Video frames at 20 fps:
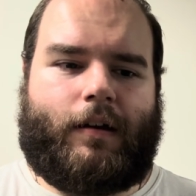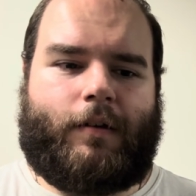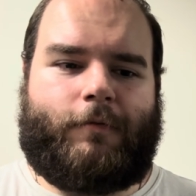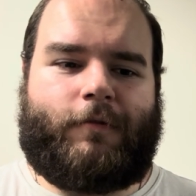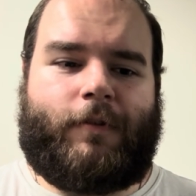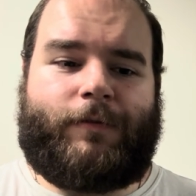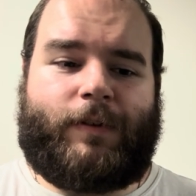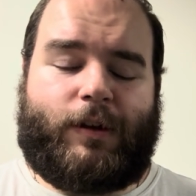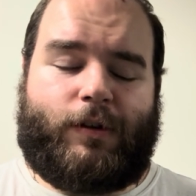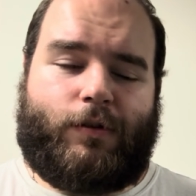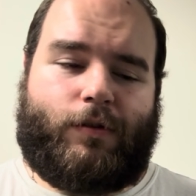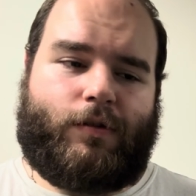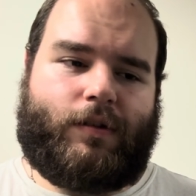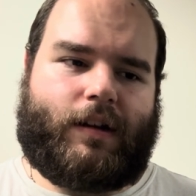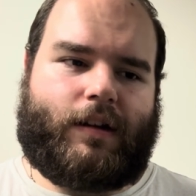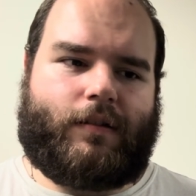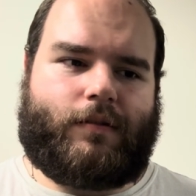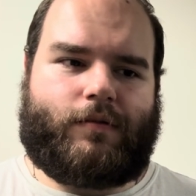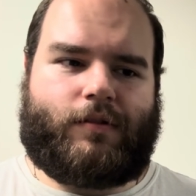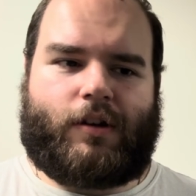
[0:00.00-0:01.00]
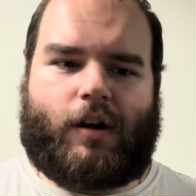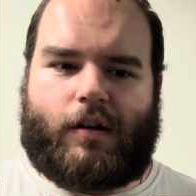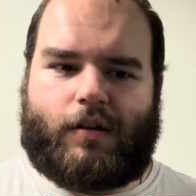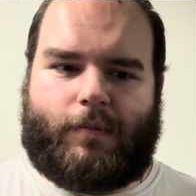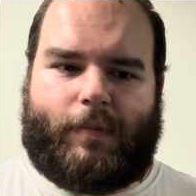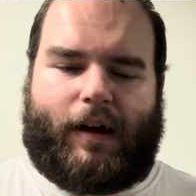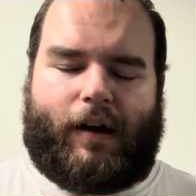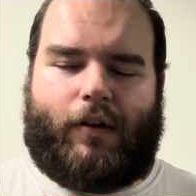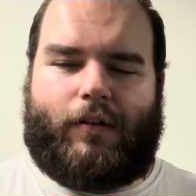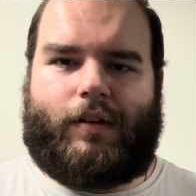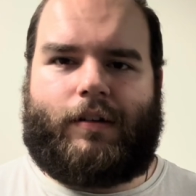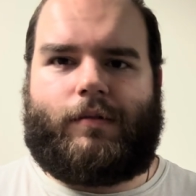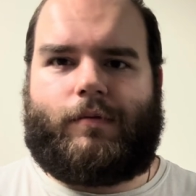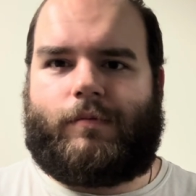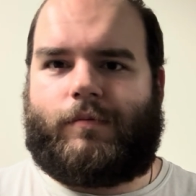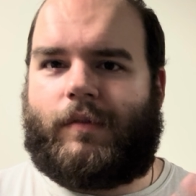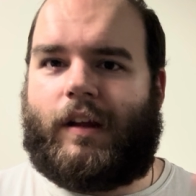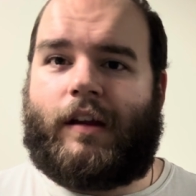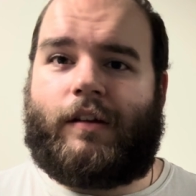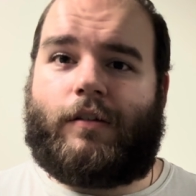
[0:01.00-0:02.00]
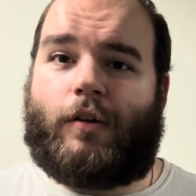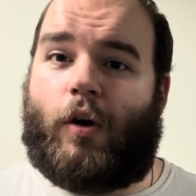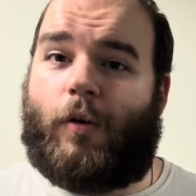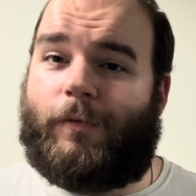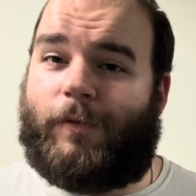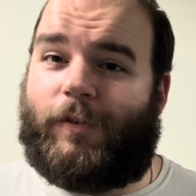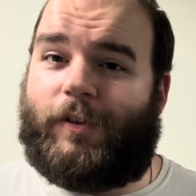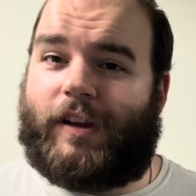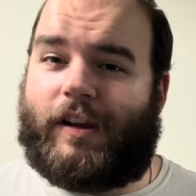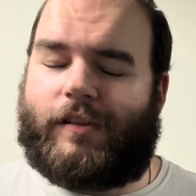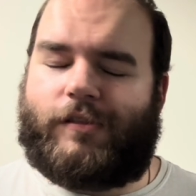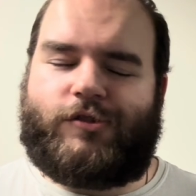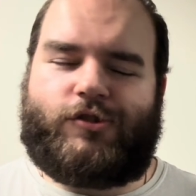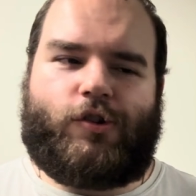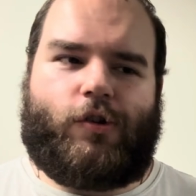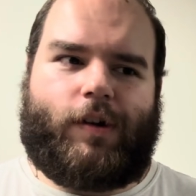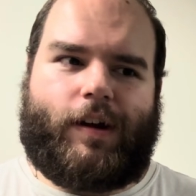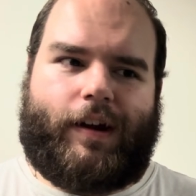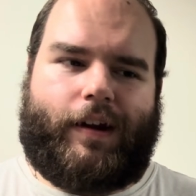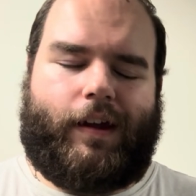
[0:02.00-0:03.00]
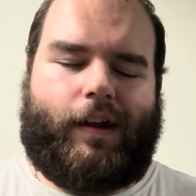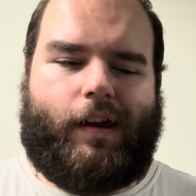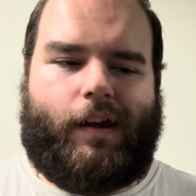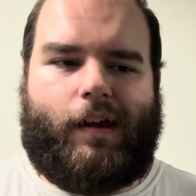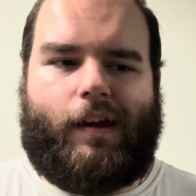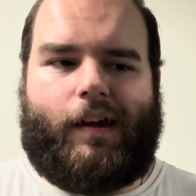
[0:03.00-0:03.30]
reviewed and talked about and hopefully enjoyed